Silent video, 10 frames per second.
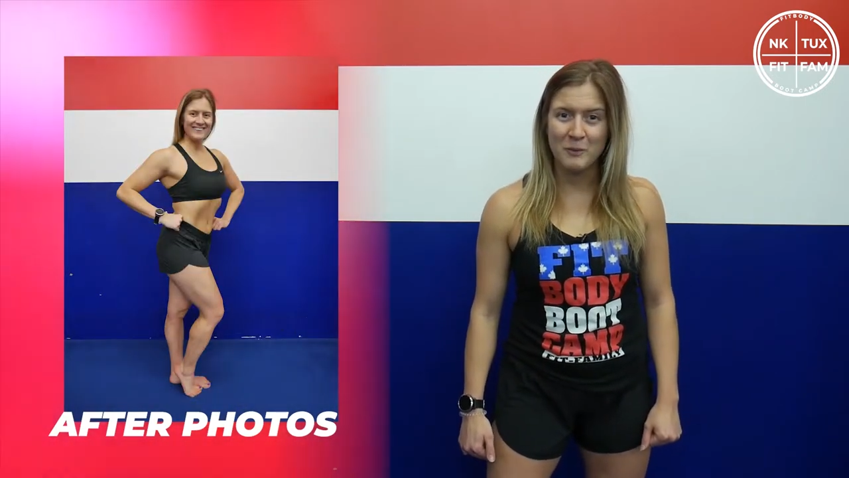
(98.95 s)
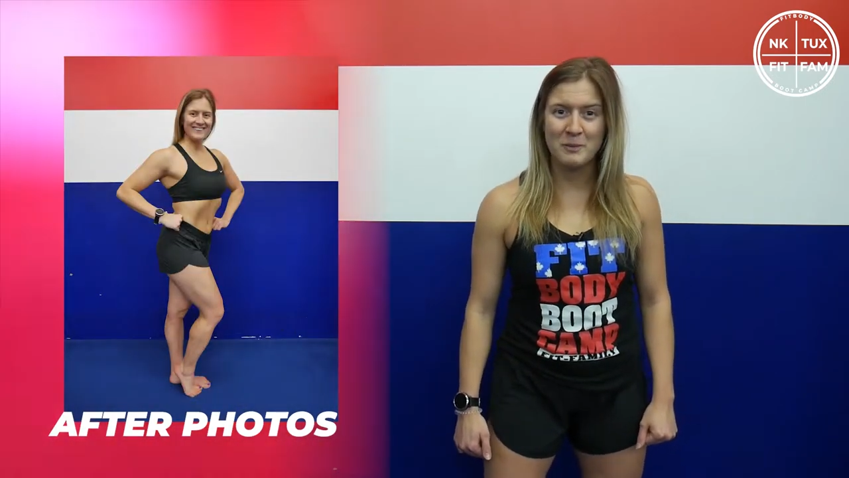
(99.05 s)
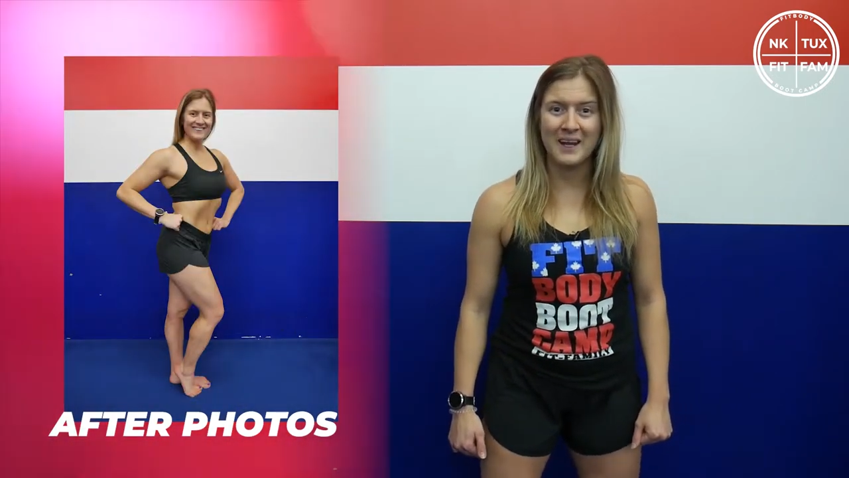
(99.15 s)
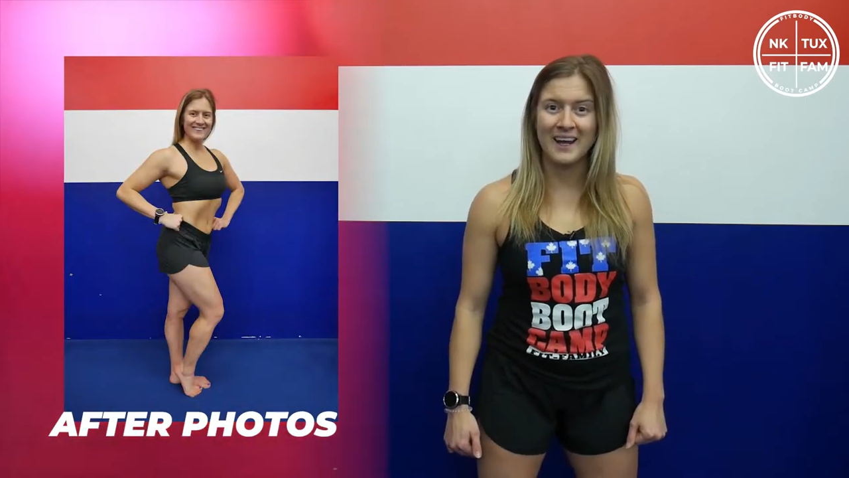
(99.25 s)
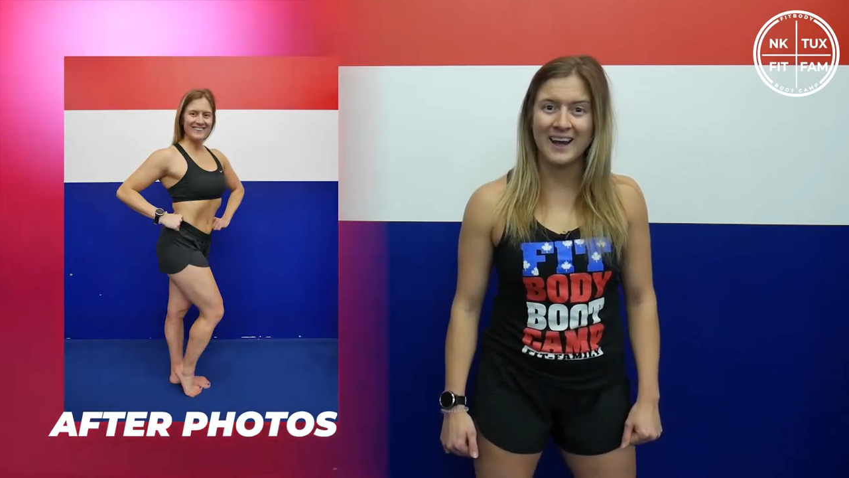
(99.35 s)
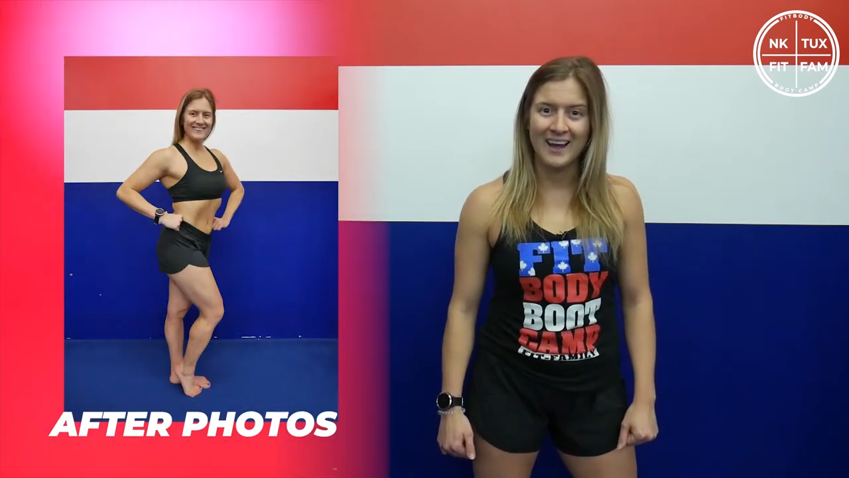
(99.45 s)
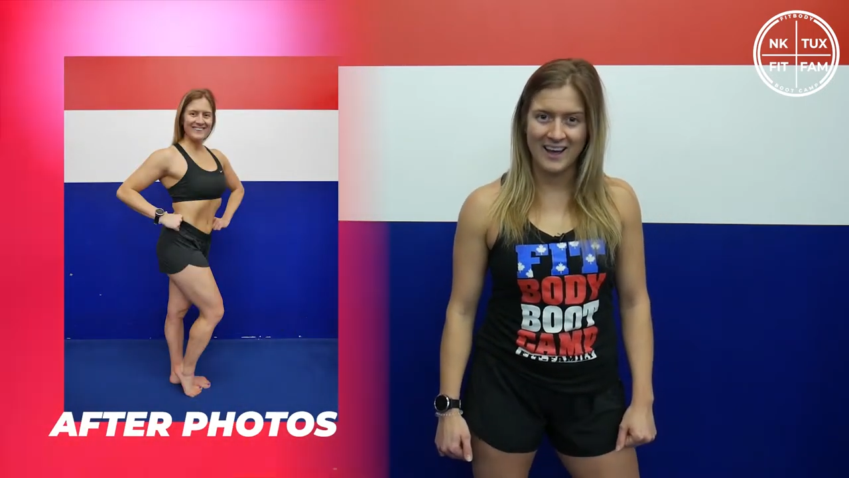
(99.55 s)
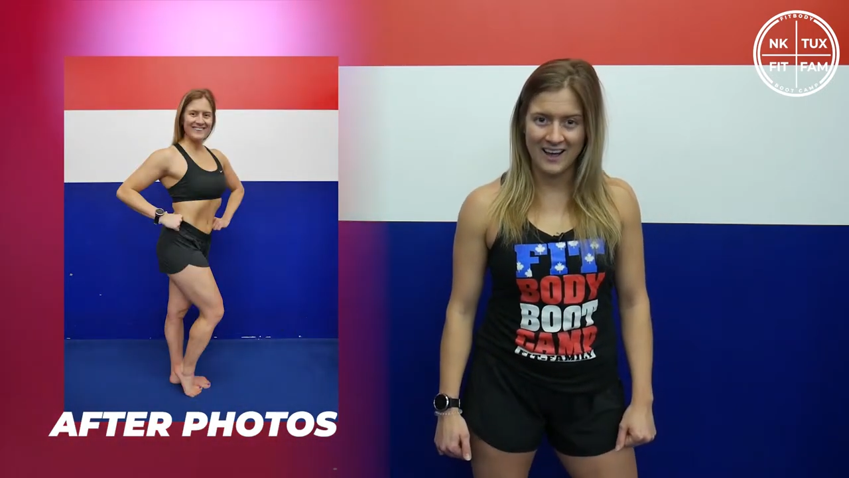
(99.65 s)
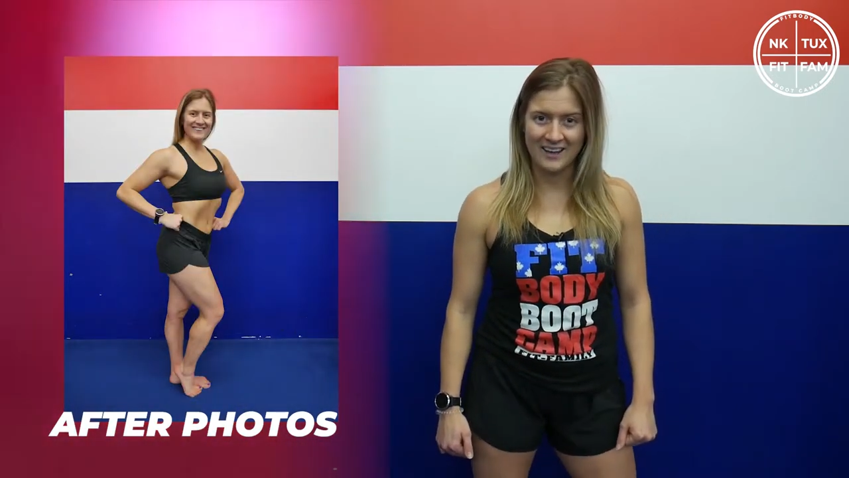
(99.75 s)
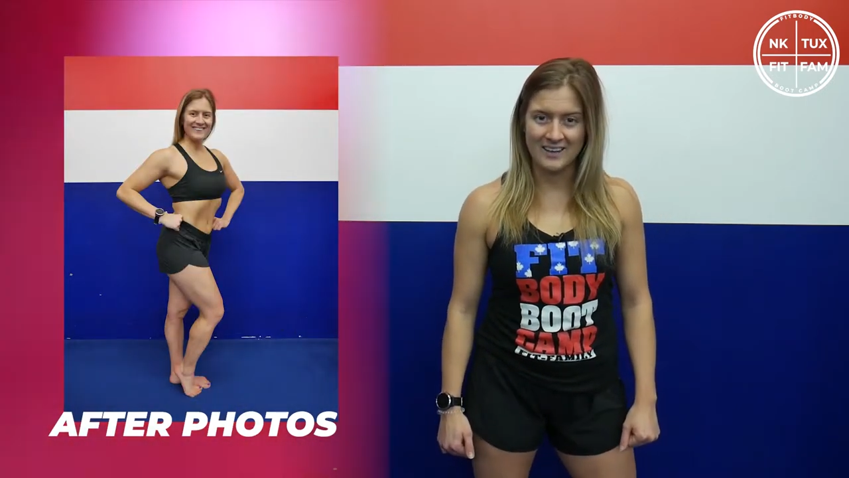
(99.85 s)
being
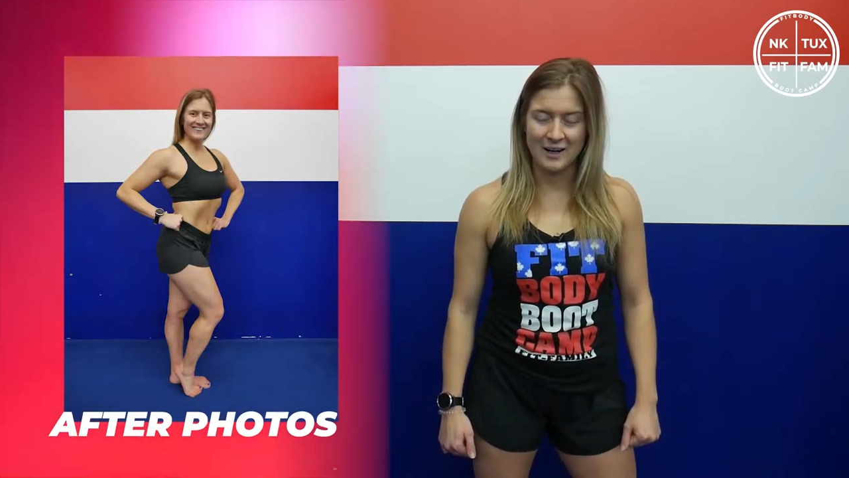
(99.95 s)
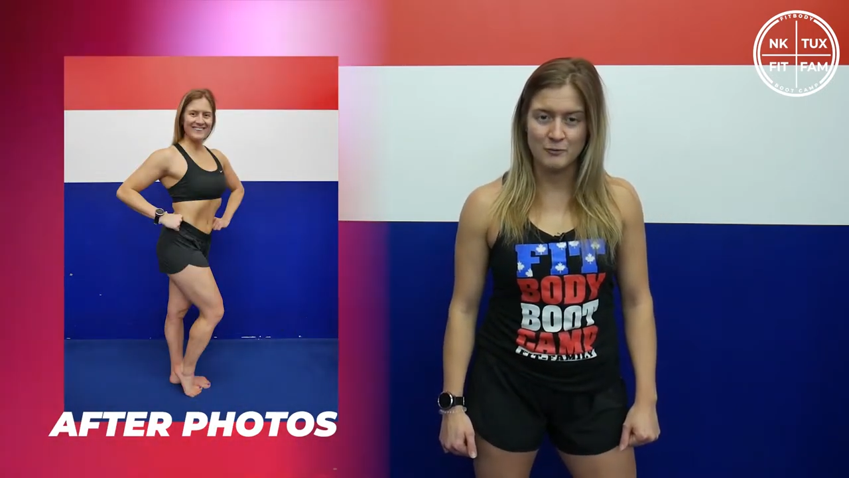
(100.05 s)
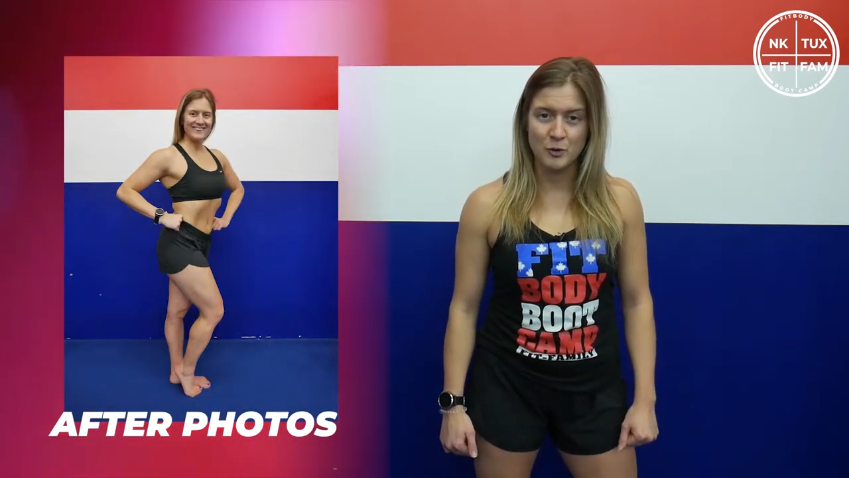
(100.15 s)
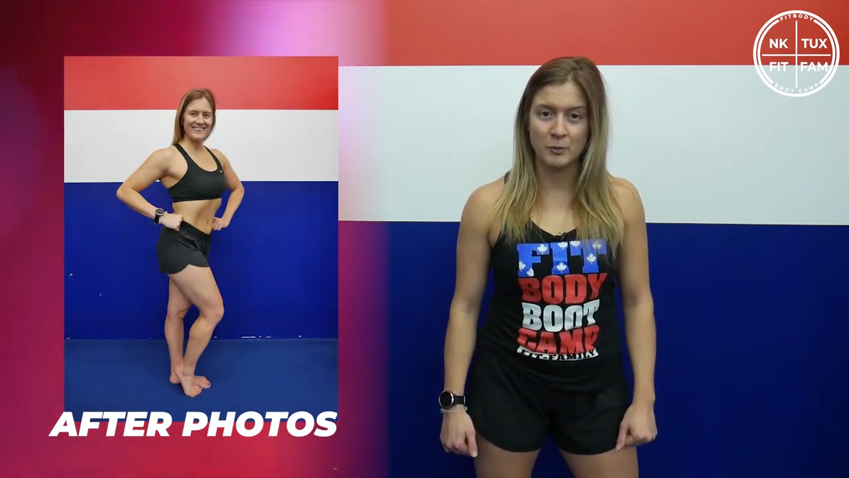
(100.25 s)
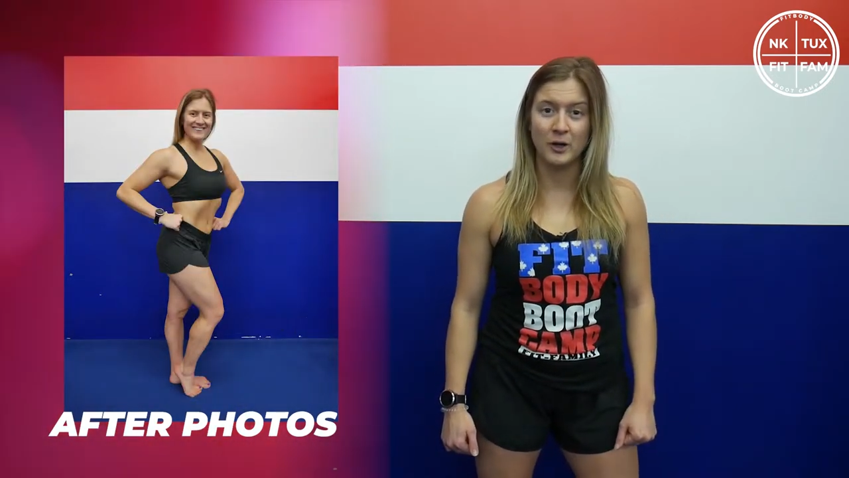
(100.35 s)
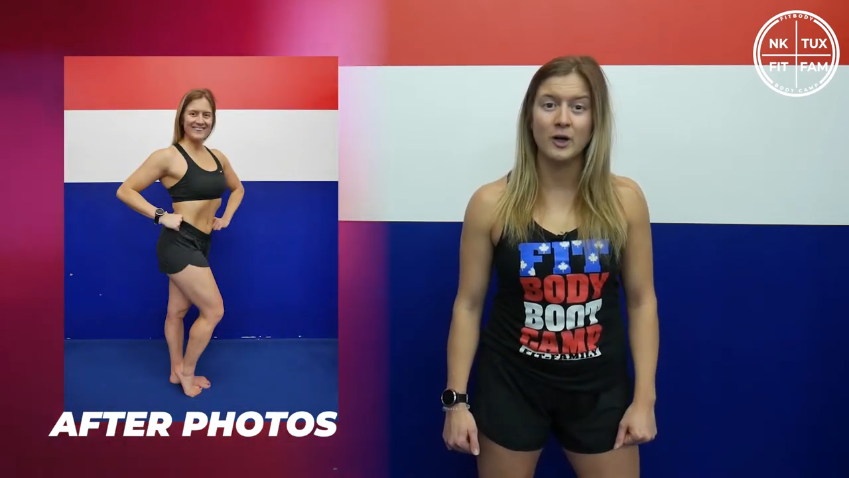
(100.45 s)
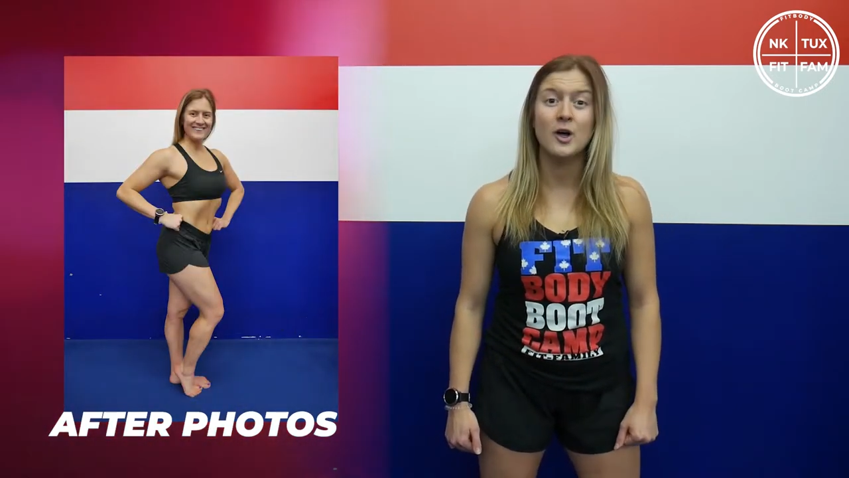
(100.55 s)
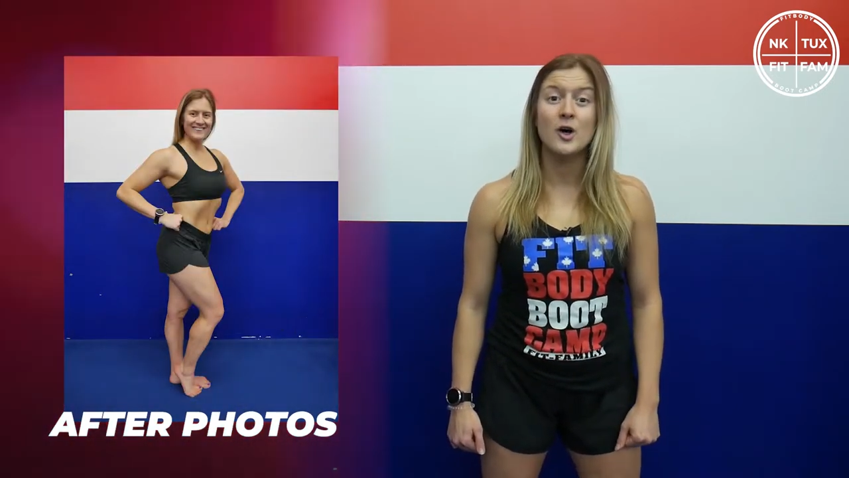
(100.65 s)
uncomfortable.